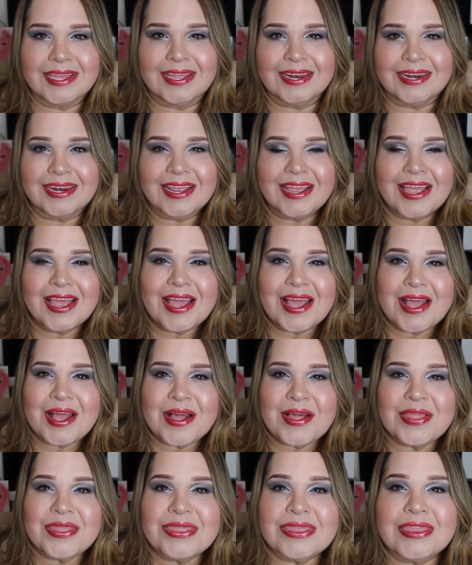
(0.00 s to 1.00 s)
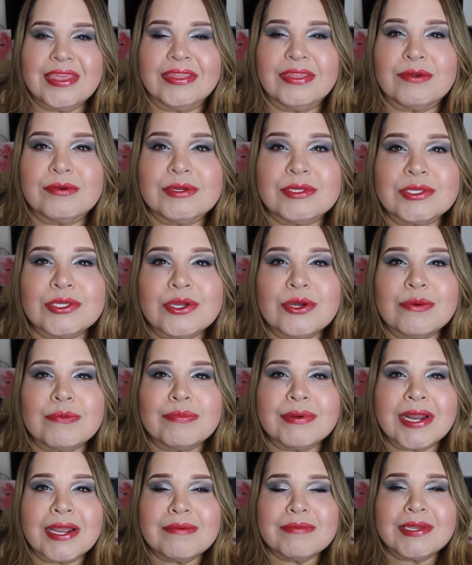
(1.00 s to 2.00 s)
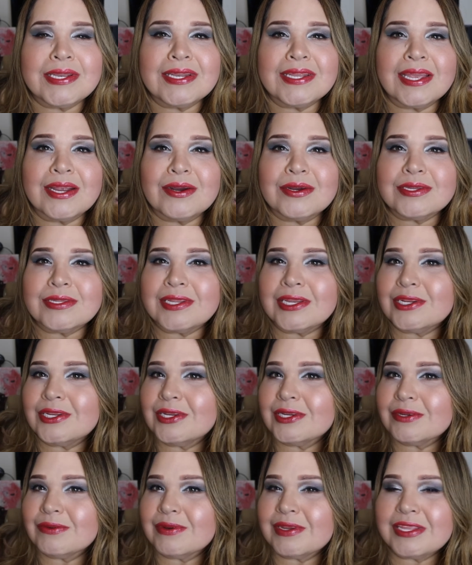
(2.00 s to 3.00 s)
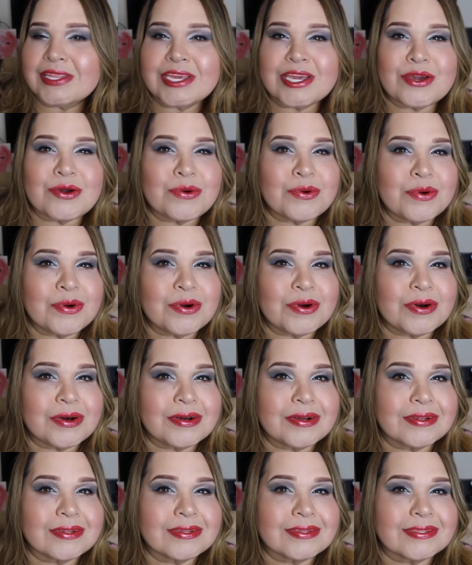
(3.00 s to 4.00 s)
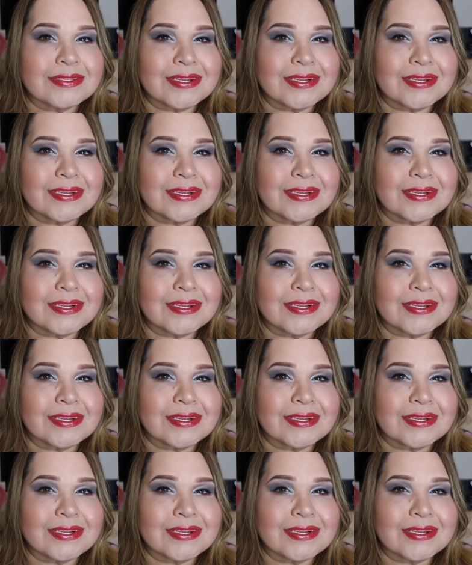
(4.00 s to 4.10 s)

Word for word: than than the result but i mean they're they look really cool